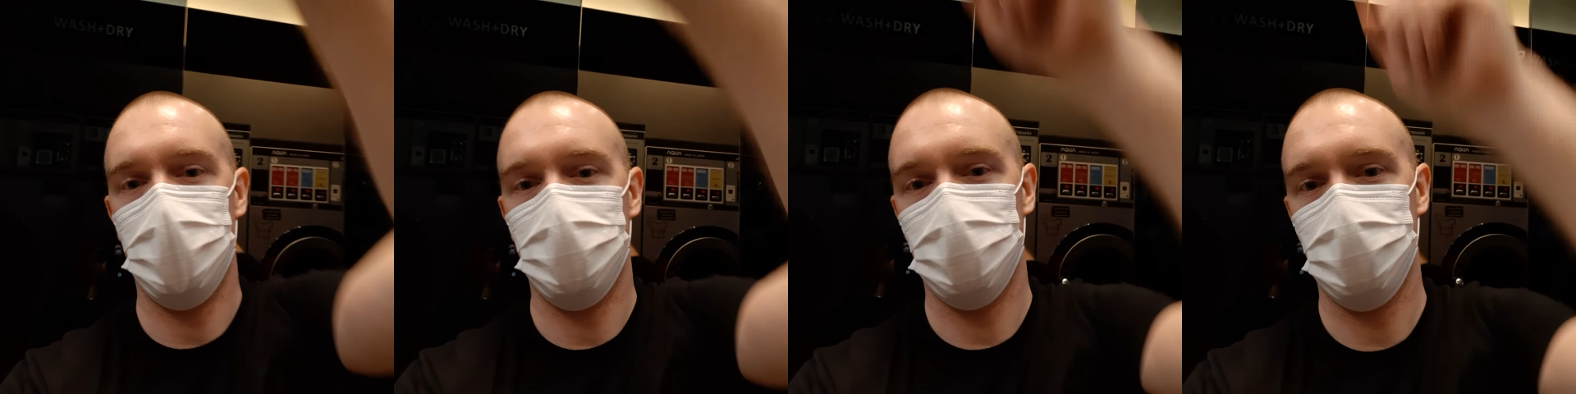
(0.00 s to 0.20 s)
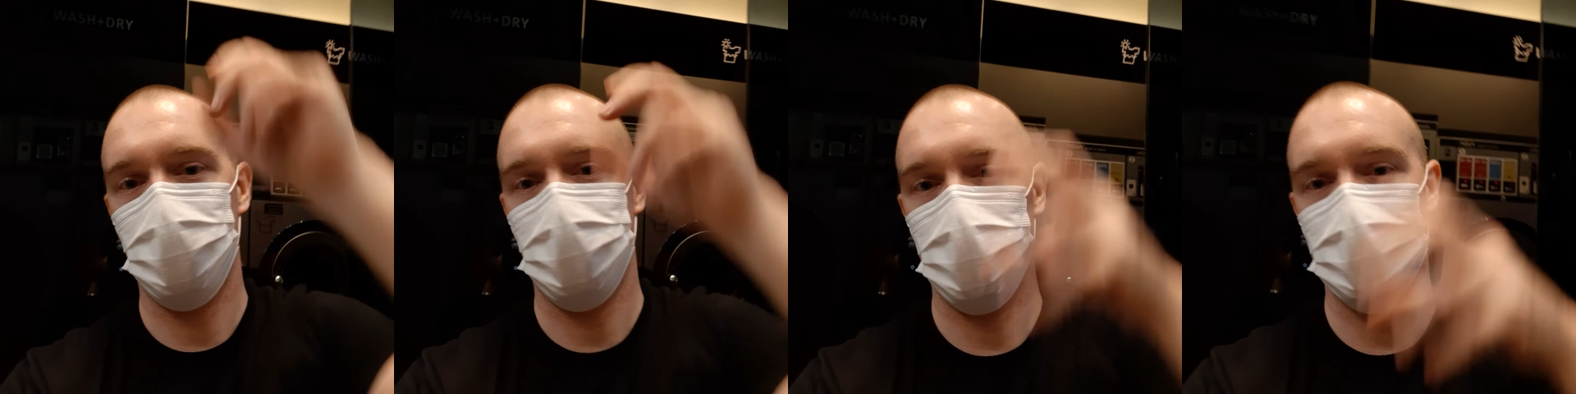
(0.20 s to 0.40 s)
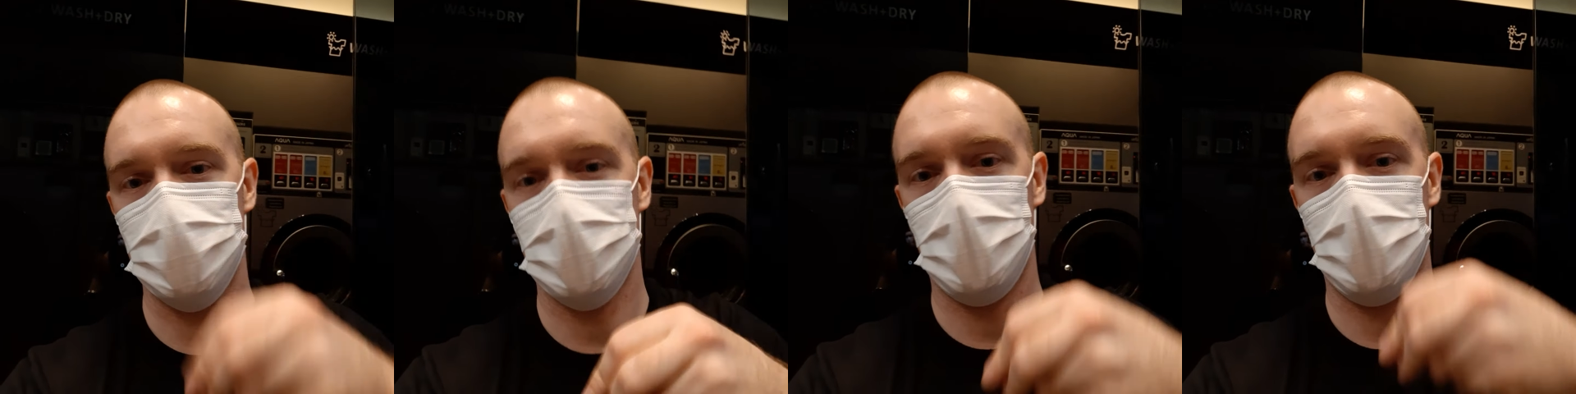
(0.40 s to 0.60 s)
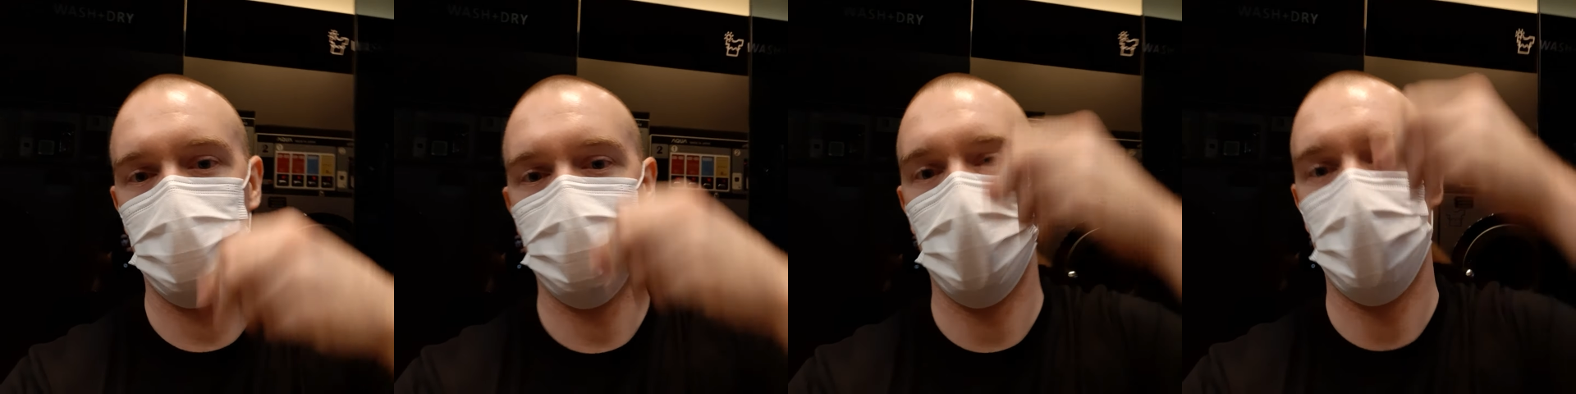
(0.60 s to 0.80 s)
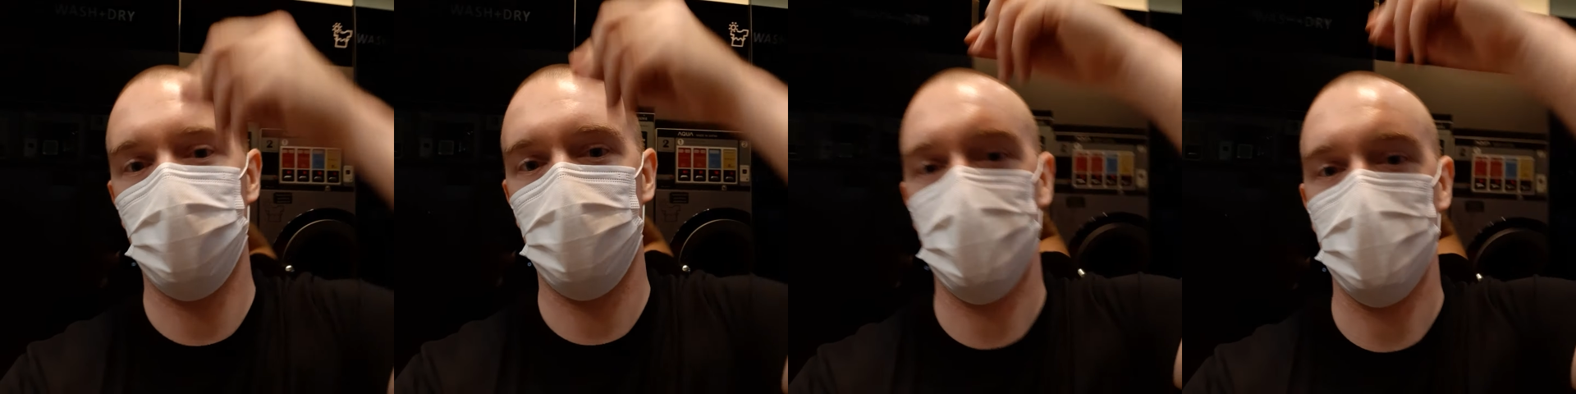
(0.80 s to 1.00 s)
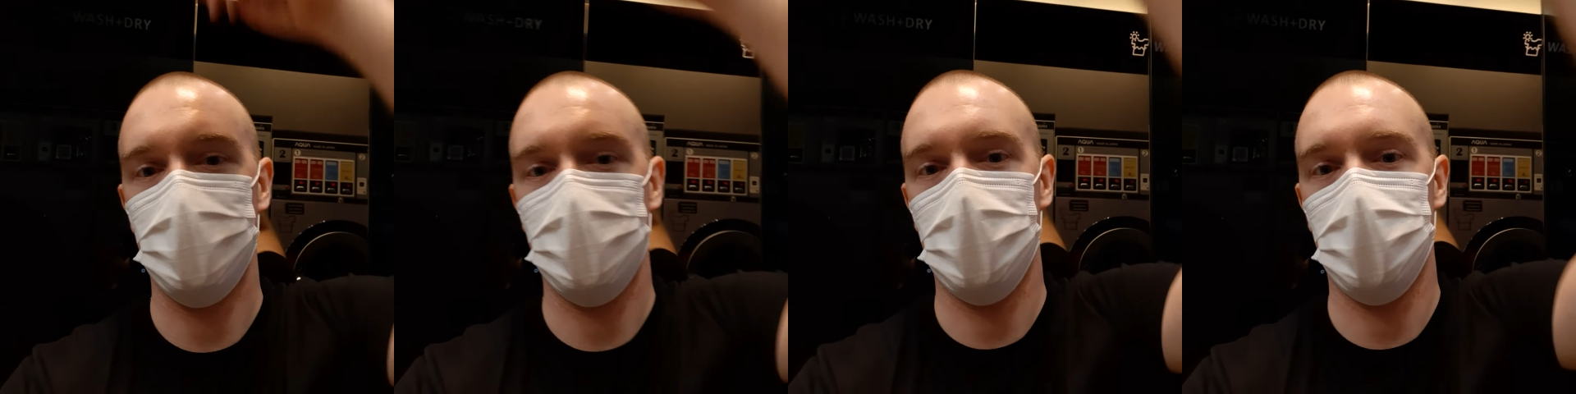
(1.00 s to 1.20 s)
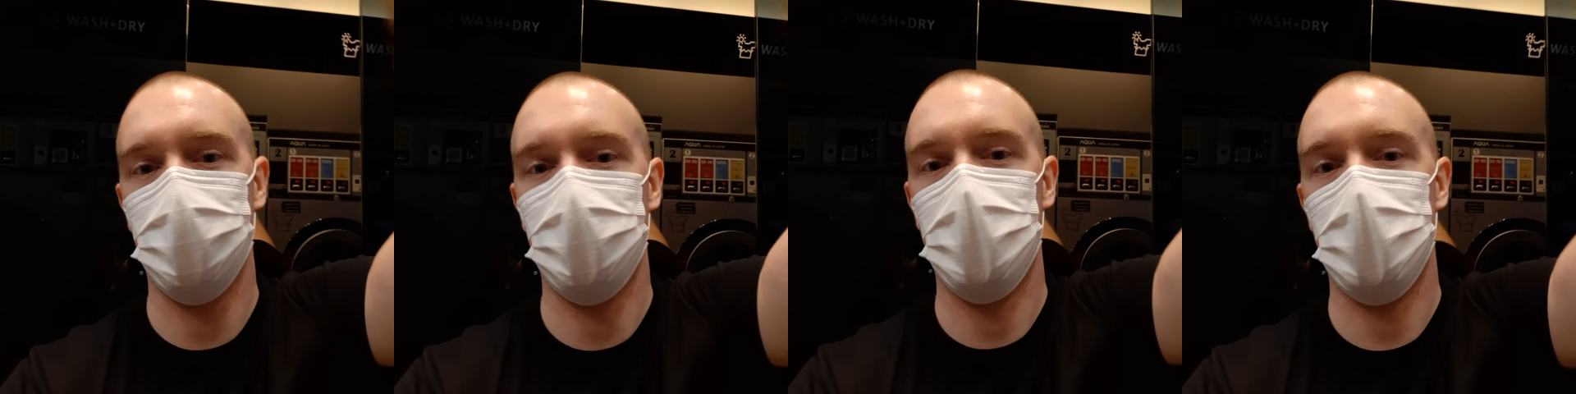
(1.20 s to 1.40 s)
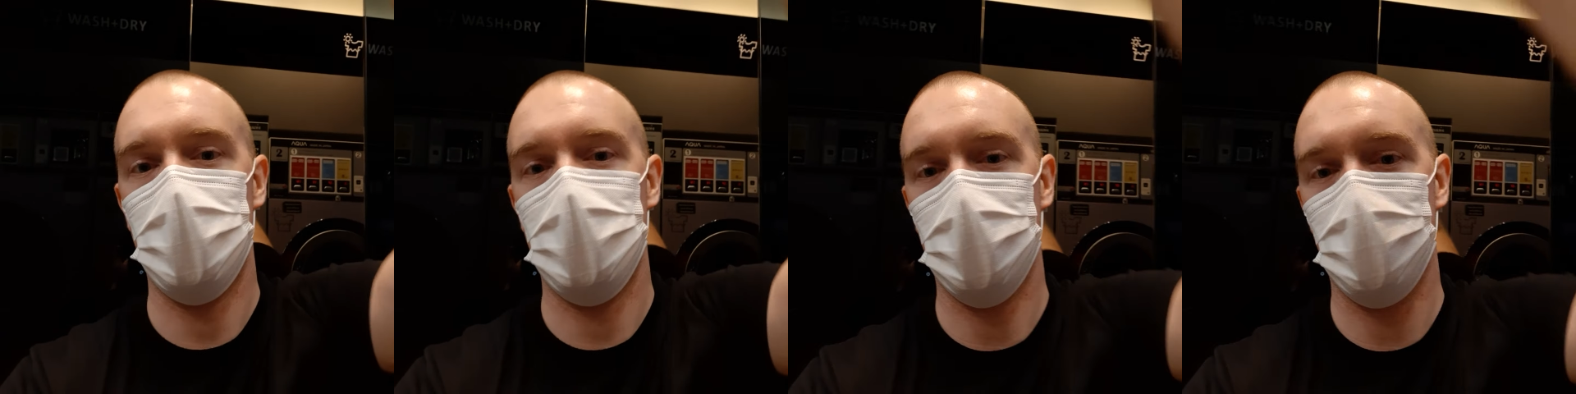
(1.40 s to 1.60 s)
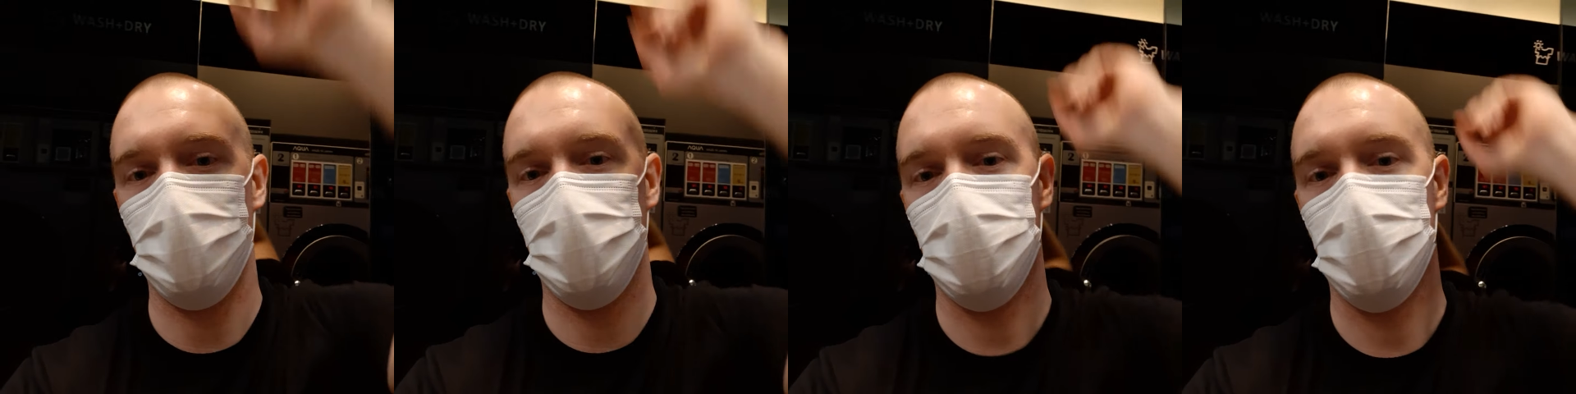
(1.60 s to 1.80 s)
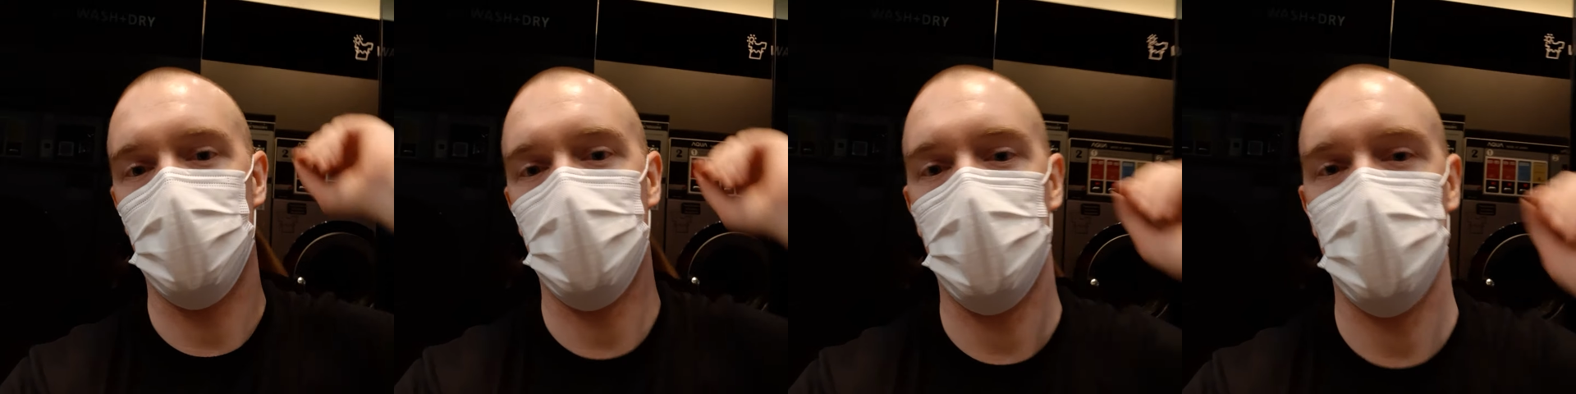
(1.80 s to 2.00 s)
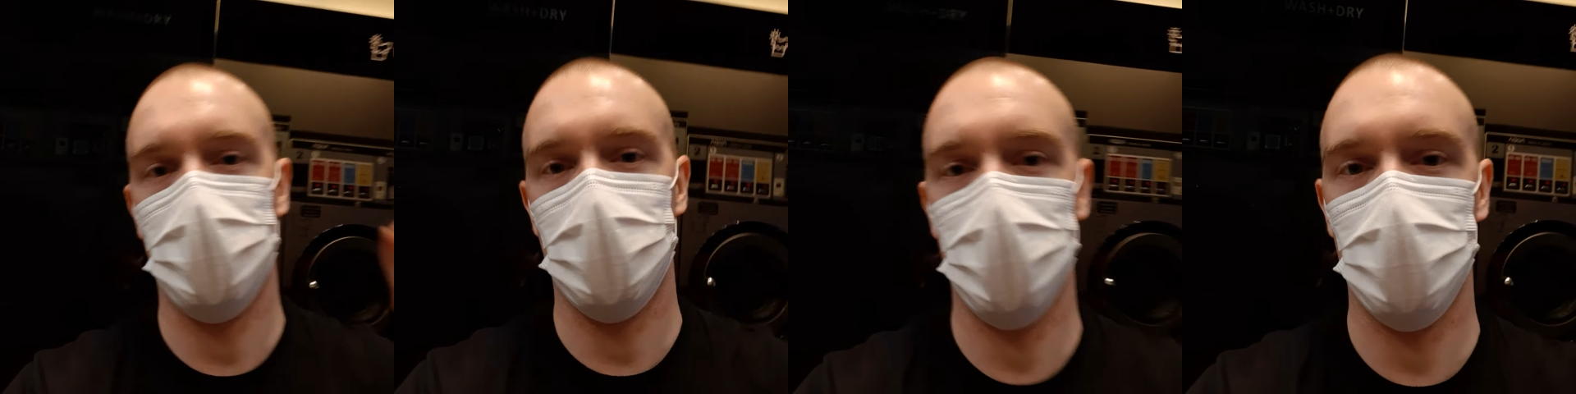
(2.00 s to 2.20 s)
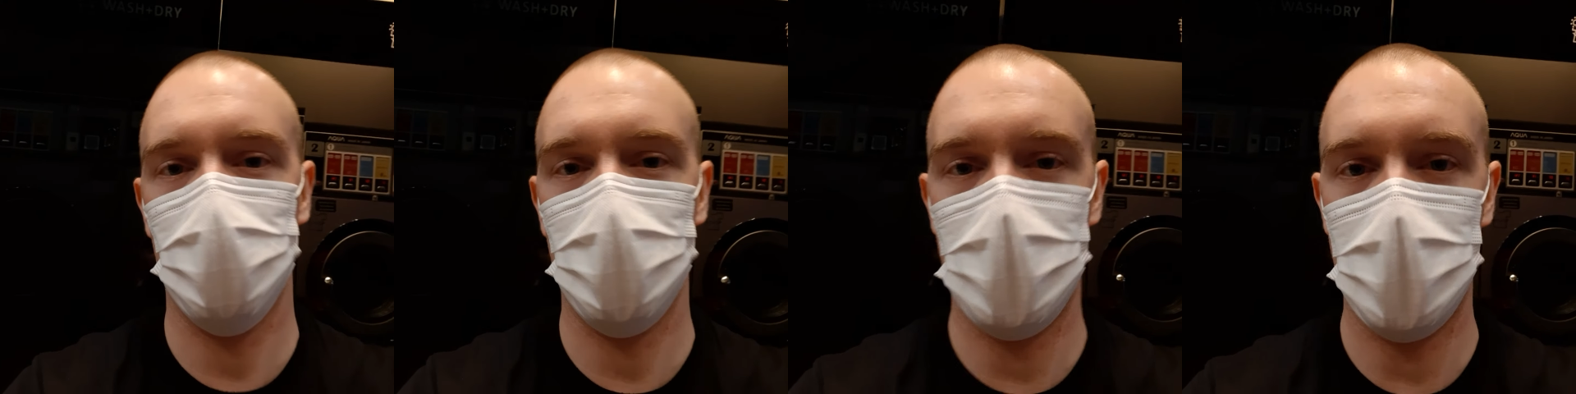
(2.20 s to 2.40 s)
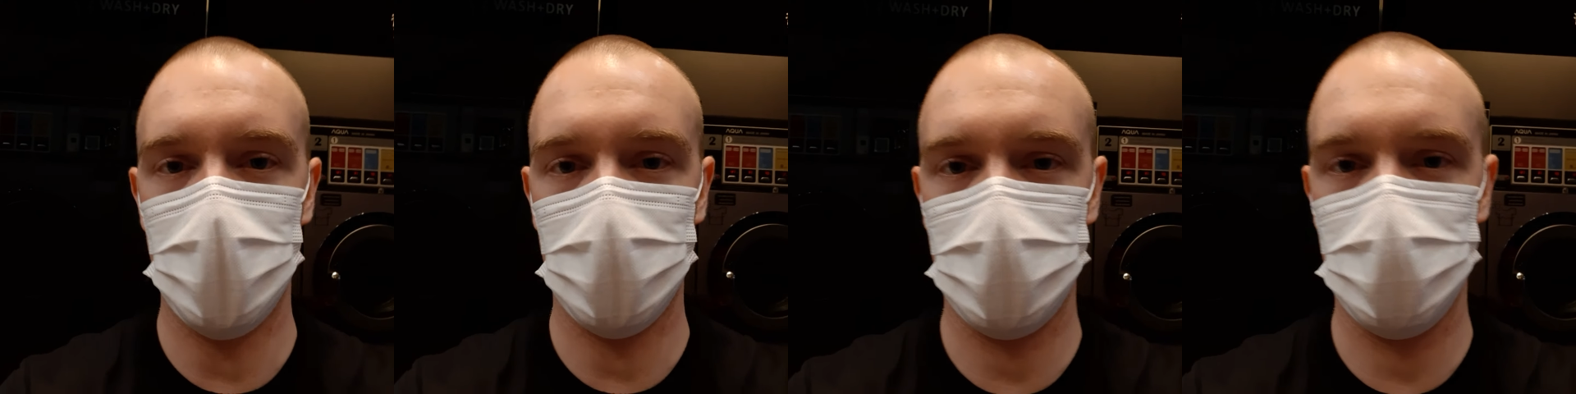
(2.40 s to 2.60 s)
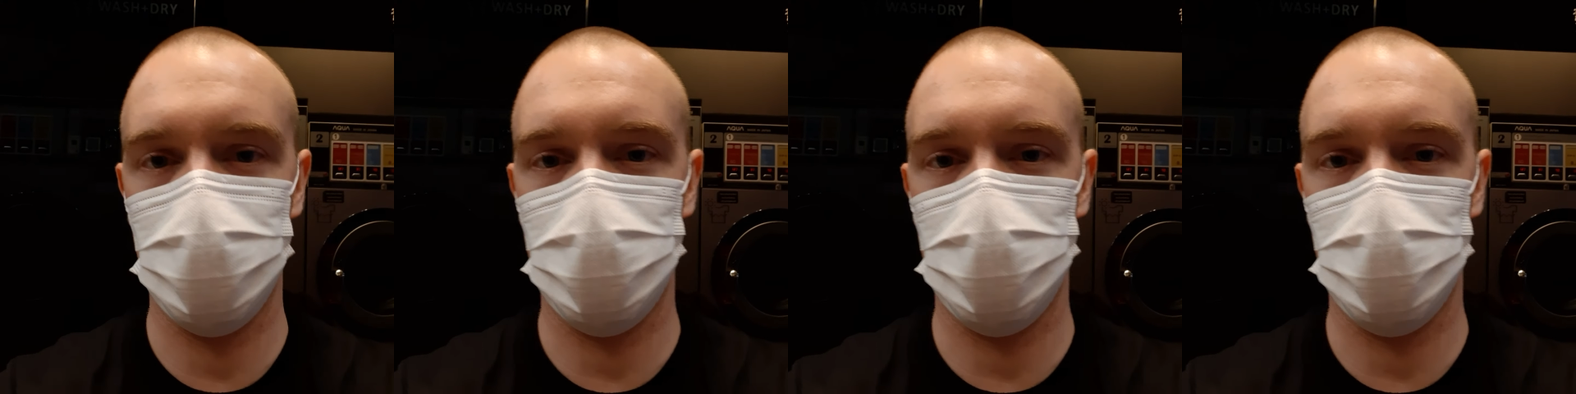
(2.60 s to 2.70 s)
means I will put them up on a rack.